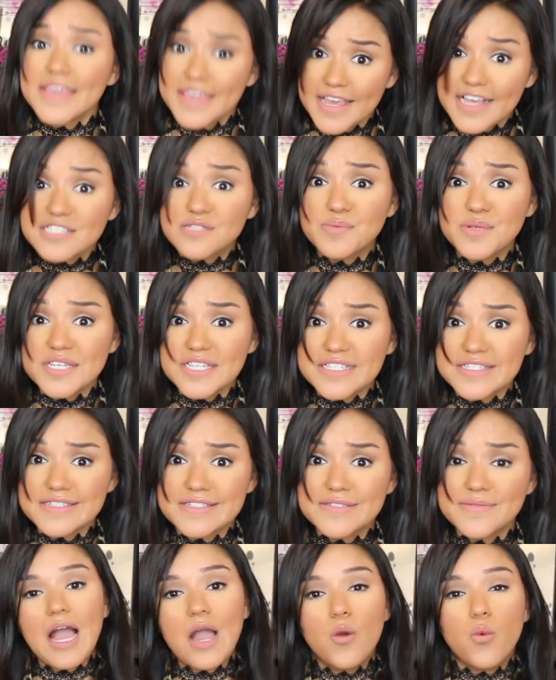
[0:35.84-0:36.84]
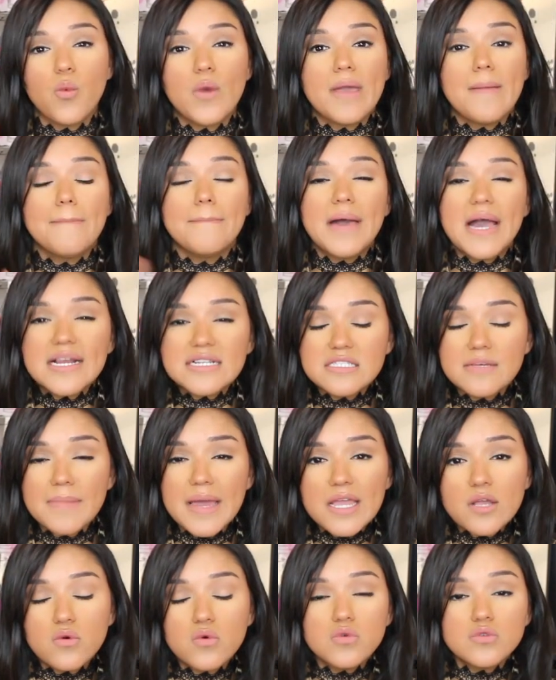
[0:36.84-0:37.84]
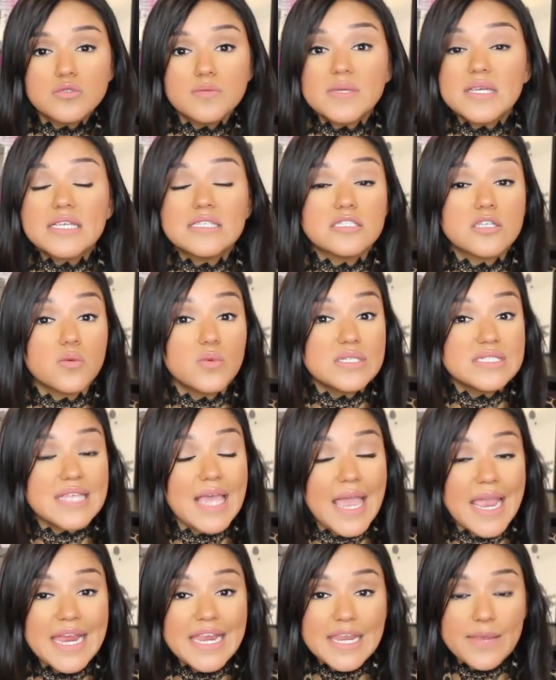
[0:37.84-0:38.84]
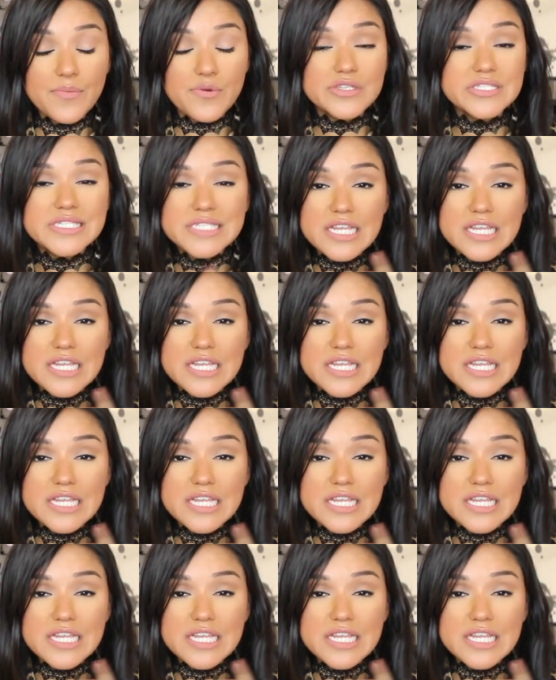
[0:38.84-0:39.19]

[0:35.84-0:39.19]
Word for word: Yes, please. I went back to Michael's because it was 80%